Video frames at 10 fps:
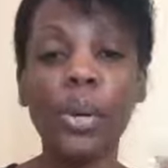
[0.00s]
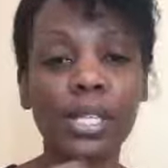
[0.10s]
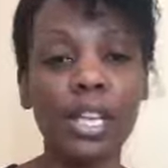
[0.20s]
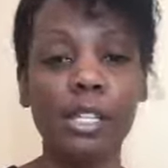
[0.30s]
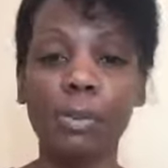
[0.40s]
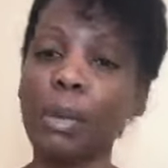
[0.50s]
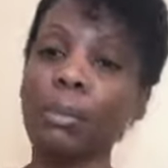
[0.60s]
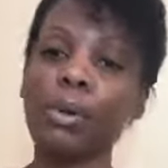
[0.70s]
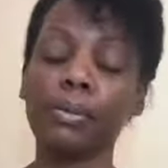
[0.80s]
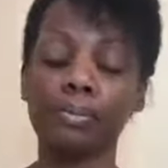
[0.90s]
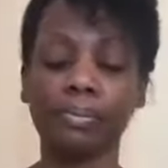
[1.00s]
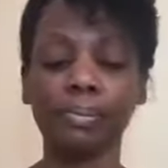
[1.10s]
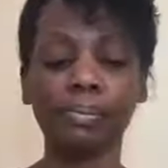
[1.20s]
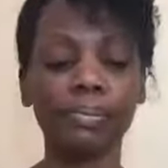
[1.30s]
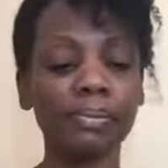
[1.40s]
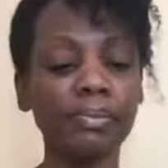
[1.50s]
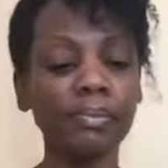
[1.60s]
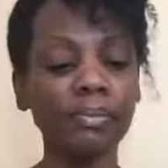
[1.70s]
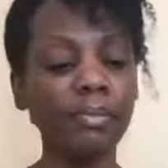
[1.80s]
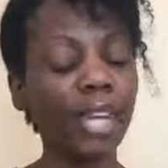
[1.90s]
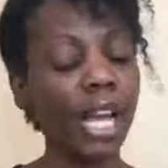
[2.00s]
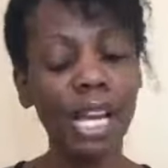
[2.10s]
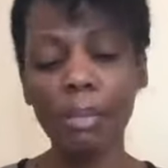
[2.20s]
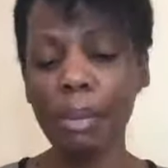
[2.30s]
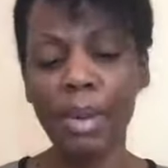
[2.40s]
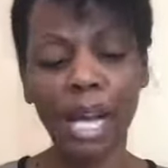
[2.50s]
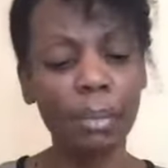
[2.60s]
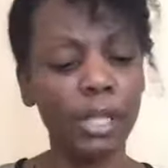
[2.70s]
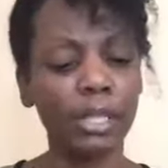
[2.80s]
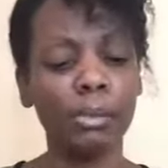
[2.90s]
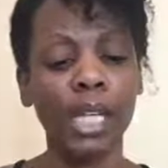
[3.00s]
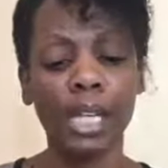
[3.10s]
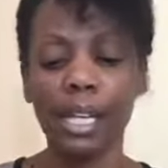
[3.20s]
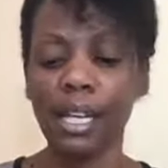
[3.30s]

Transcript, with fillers: with such people. Let me back up a little bit.